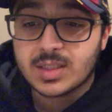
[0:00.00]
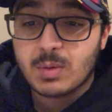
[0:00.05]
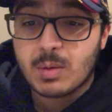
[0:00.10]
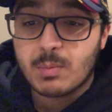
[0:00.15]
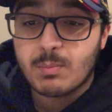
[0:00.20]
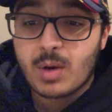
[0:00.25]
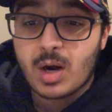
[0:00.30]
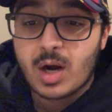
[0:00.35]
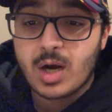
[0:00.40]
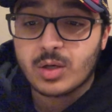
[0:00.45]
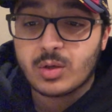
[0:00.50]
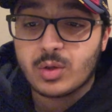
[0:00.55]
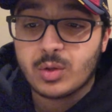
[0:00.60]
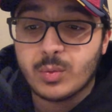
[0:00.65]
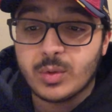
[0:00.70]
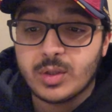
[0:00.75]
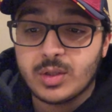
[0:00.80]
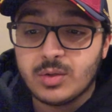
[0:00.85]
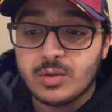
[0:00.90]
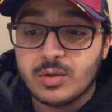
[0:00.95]
but Bayern could
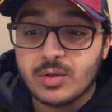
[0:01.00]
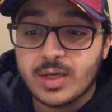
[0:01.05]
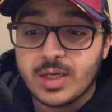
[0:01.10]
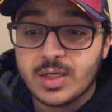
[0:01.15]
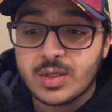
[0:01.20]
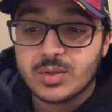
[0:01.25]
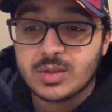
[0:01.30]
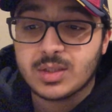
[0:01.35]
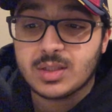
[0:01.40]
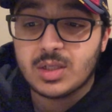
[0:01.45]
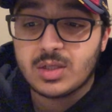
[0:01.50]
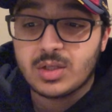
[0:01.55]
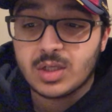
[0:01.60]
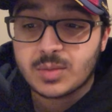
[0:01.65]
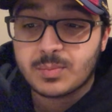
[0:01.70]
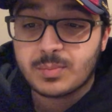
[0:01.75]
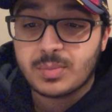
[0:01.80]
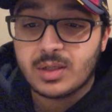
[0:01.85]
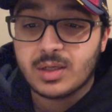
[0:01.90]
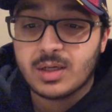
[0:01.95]
renew their interest in the
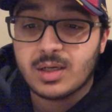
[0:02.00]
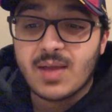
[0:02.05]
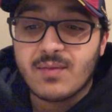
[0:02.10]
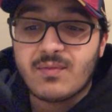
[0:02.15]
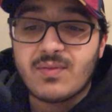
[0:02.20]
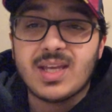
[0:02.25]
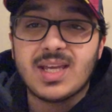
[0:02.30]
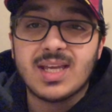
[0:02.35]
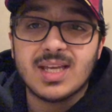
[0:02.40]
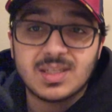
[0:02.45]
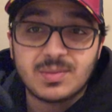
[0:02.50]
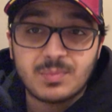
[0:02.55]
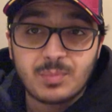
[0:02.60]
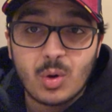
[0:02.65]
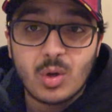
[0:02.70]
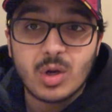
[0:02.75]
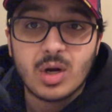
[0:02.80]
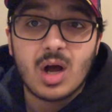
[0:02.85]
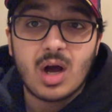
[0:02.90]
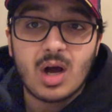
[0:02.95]
Dutch player if he is put